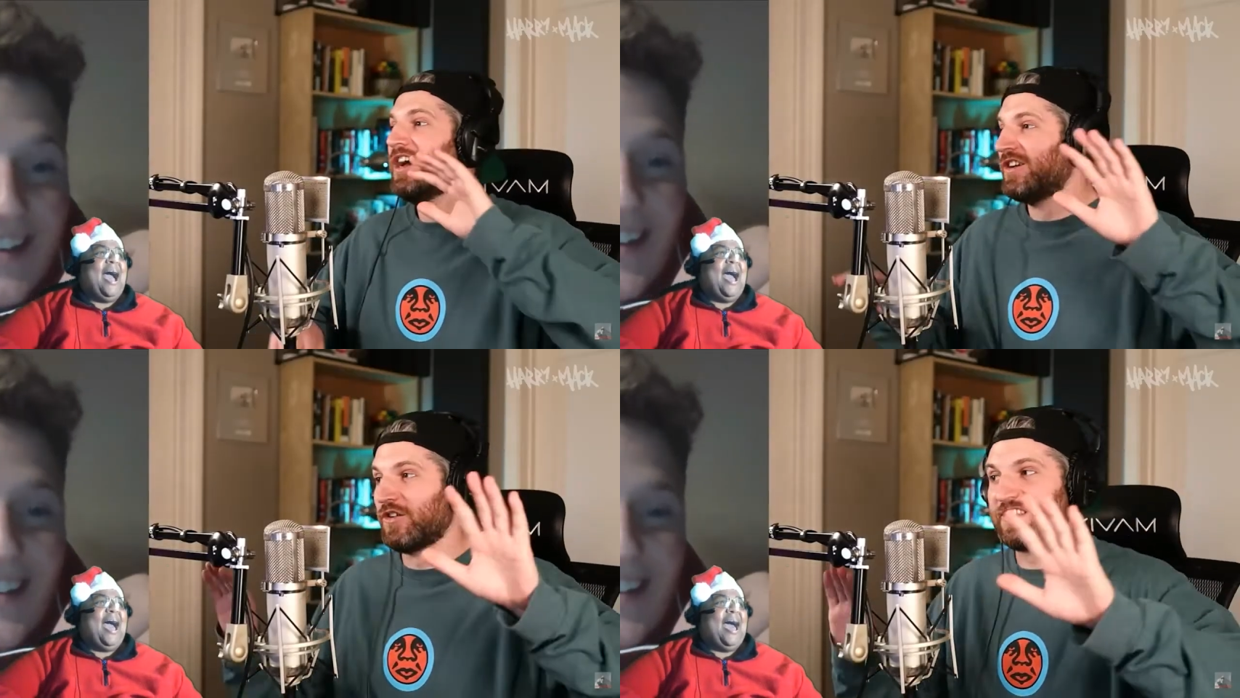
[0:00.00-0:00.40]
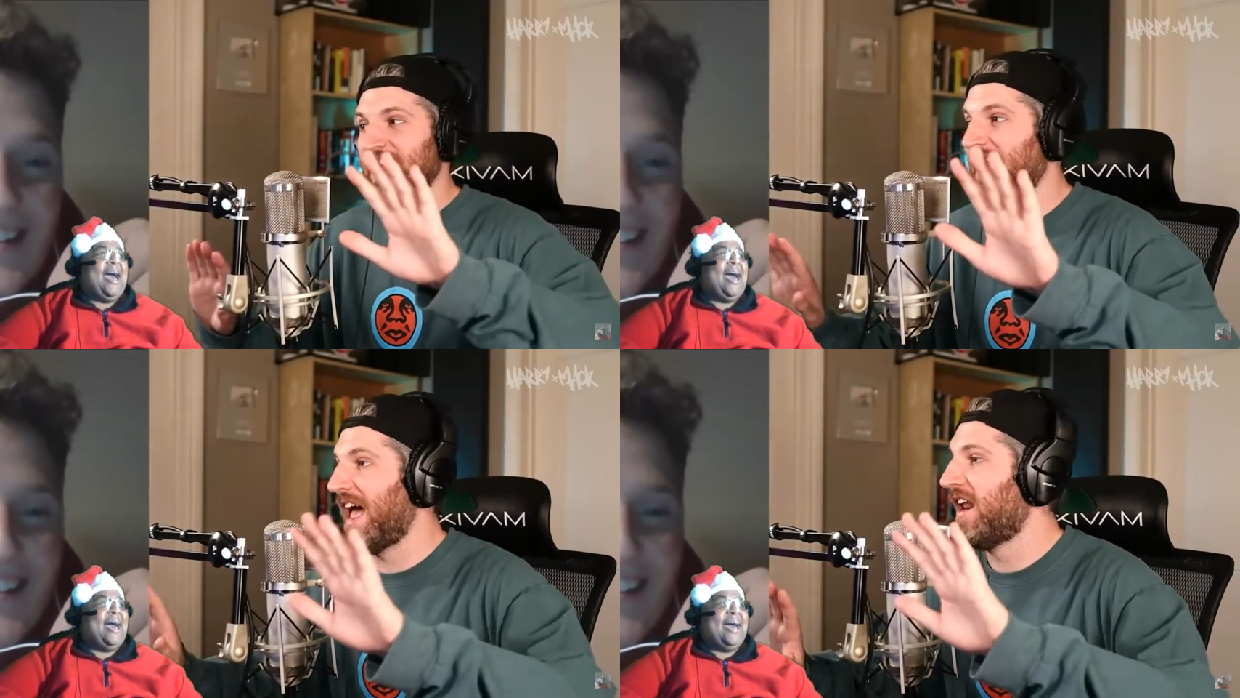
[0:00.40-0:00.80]
Speaker 1: Shit. Don't
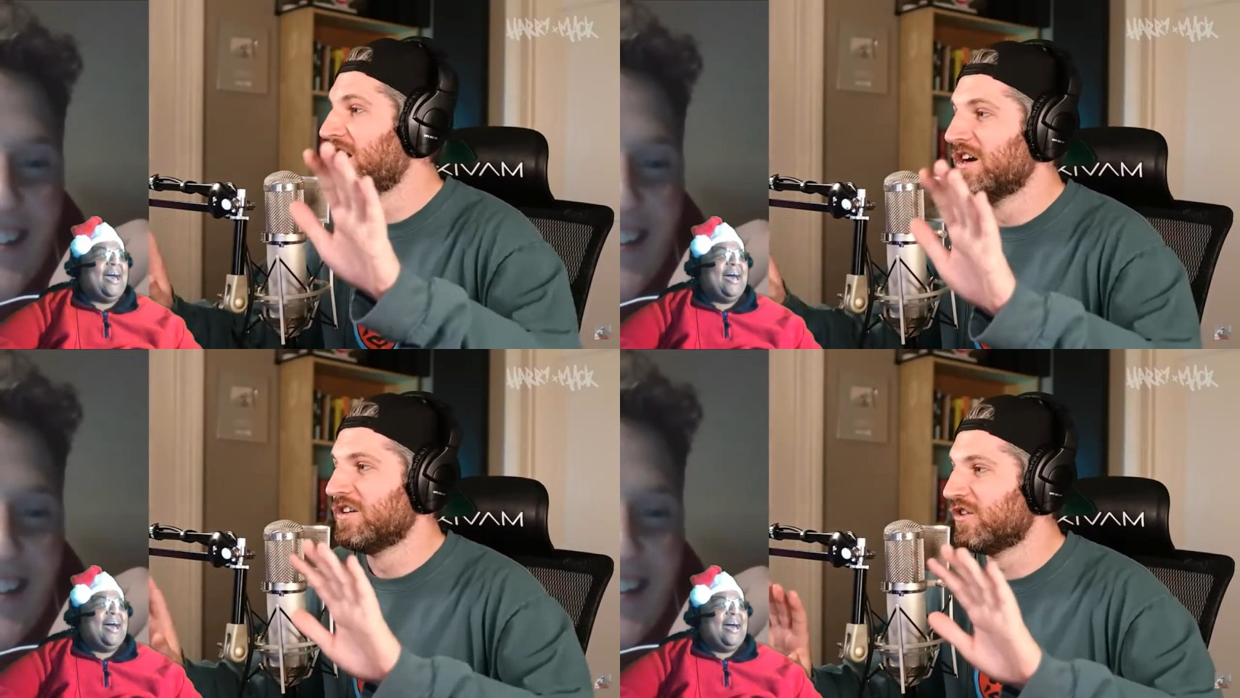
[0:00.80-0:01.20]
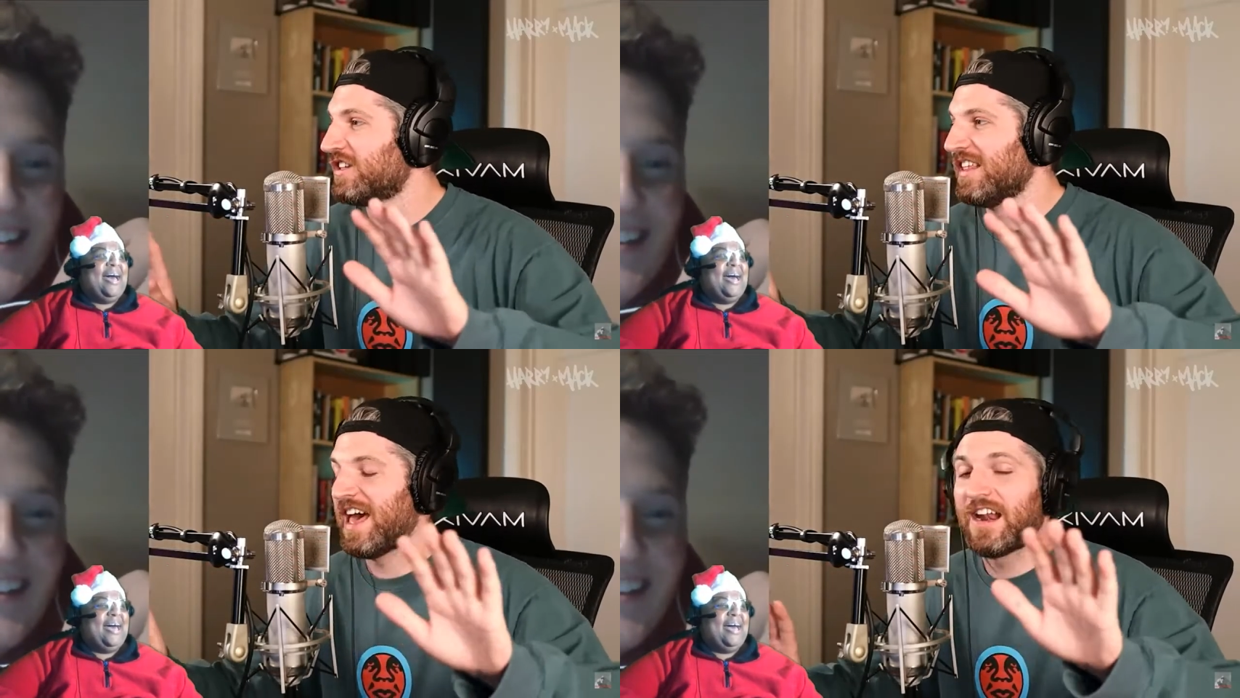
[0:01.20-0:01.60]
say that.
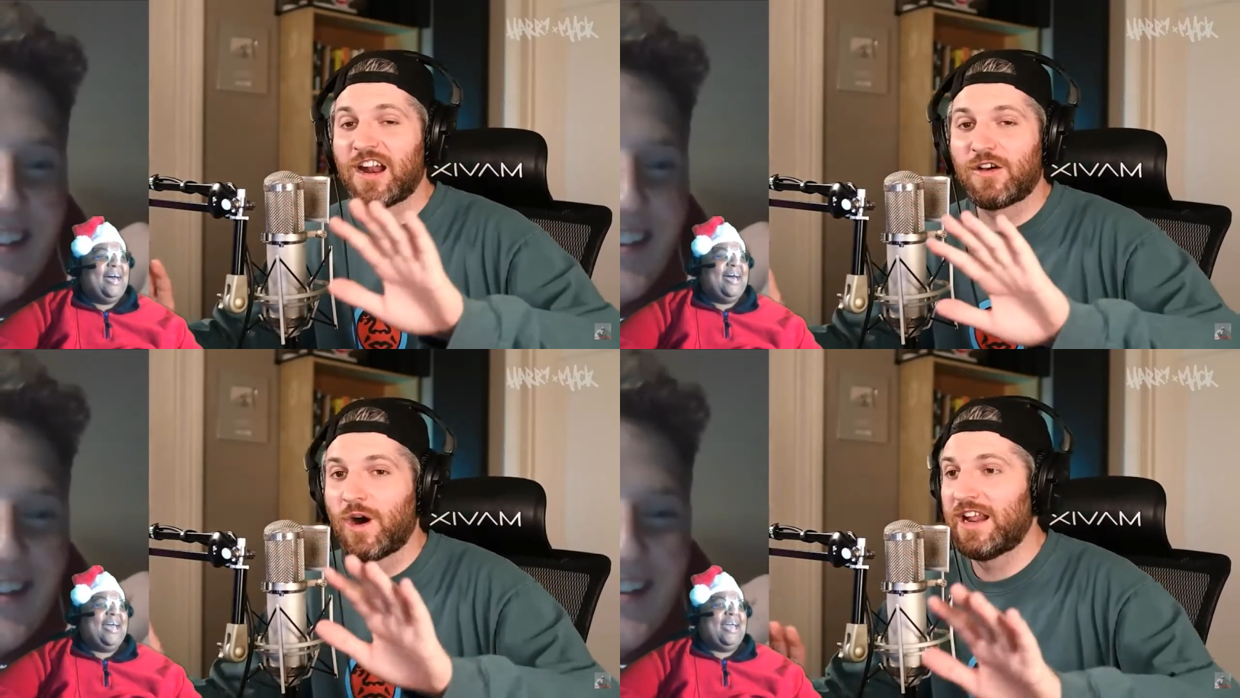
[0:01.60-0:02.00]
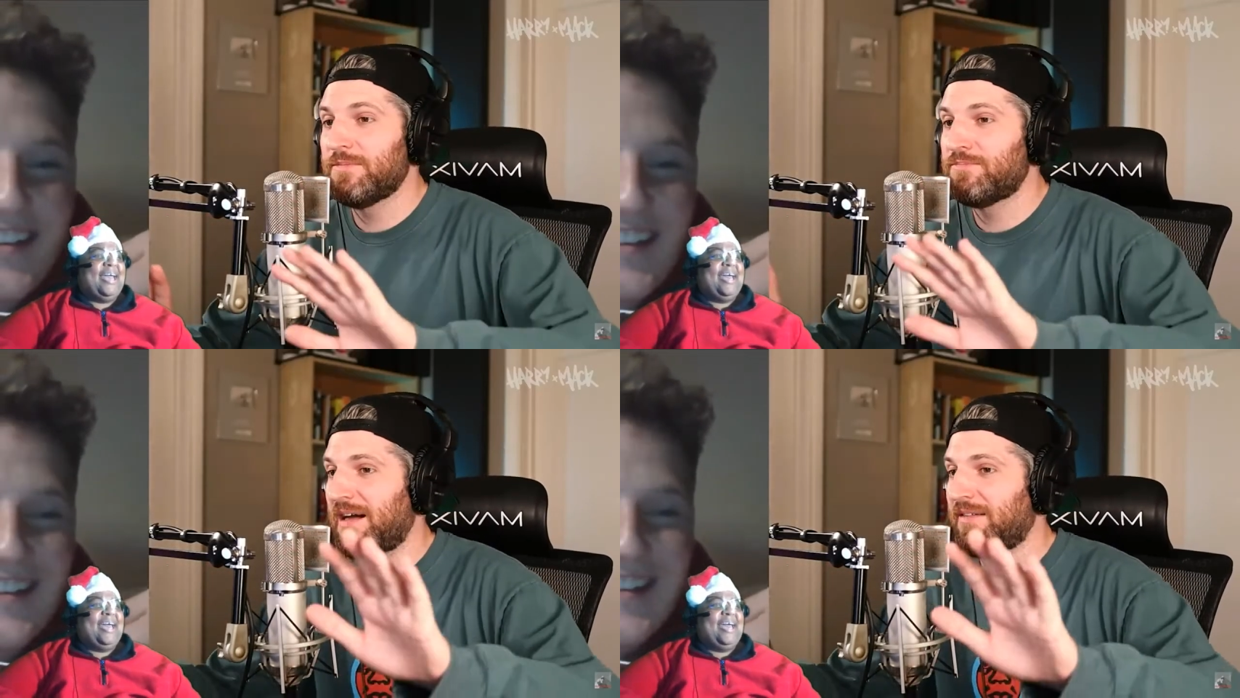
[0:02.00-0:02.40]
Don't say that. I don't want
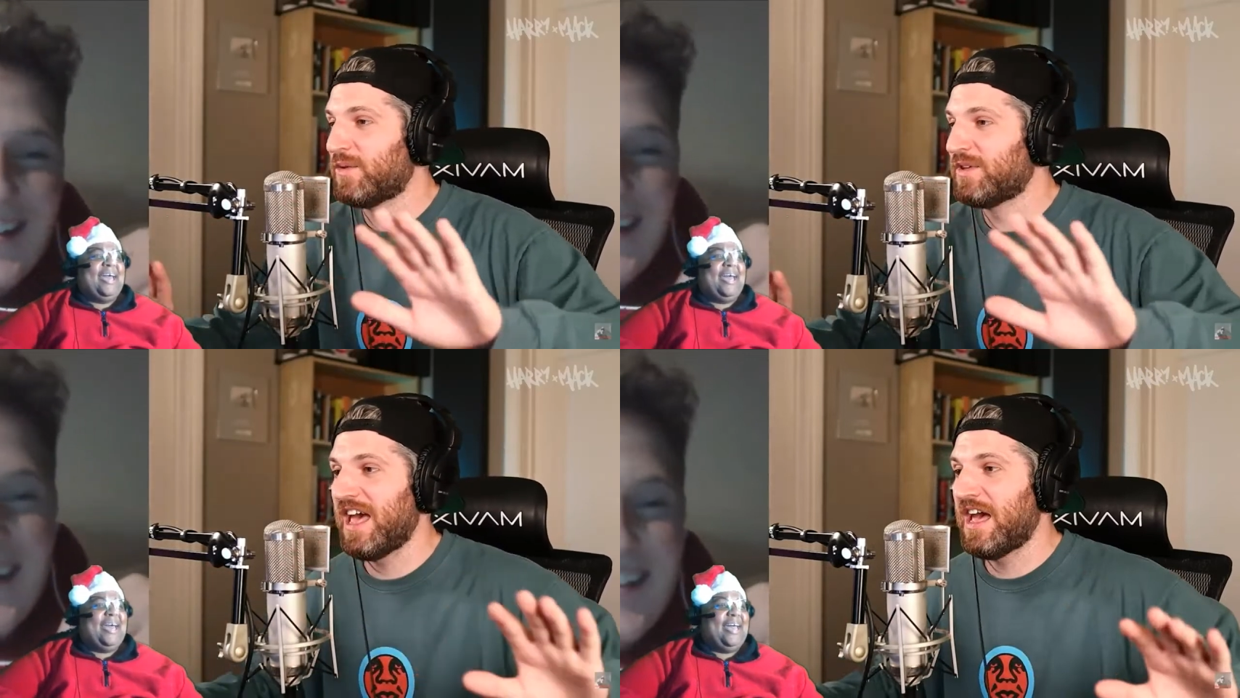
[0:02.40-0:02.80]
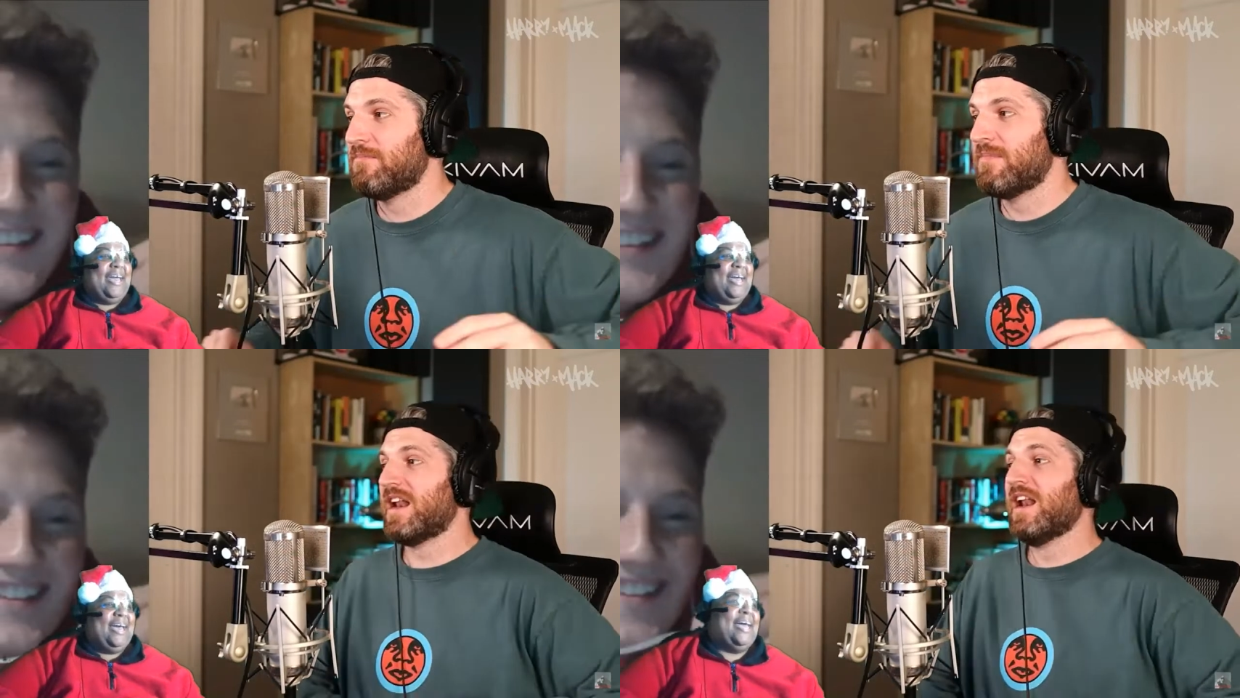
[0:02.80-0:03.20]
any problems with
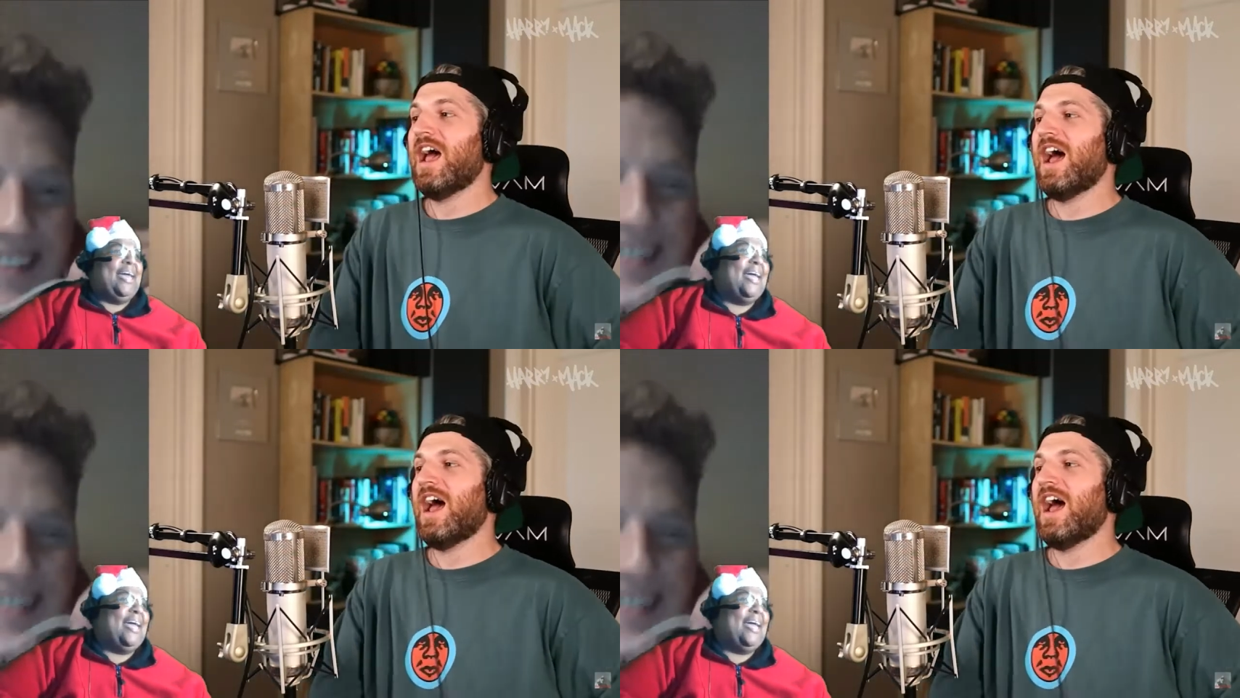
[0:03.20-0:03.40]
M, man. uh,